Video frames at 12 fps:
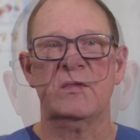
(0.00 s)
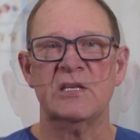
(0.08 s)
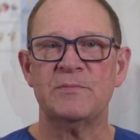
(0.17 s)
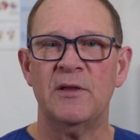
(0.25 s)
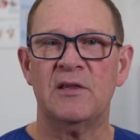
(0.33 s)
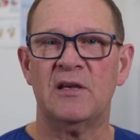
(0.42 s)

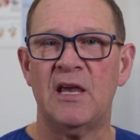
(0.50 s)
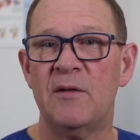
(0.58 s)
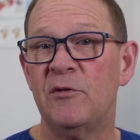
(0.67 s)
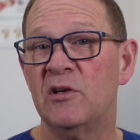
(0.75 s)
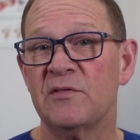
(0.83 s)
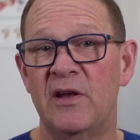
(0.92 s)
This method can
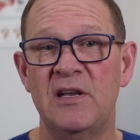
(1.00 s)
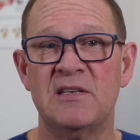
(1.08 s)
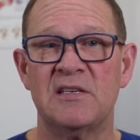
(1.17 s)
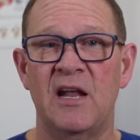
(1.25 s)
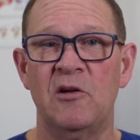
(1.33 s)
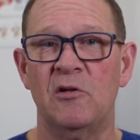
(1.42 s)
be used for any
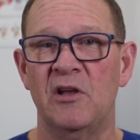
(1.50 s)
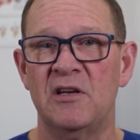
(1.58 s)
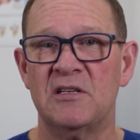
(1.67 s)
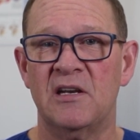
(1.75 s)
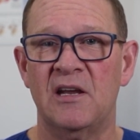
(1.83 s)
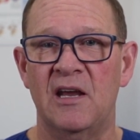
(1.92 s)
study or
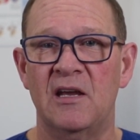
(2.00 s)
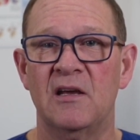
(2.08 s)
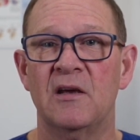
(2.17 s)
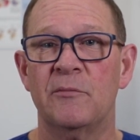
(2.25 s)
learning technique,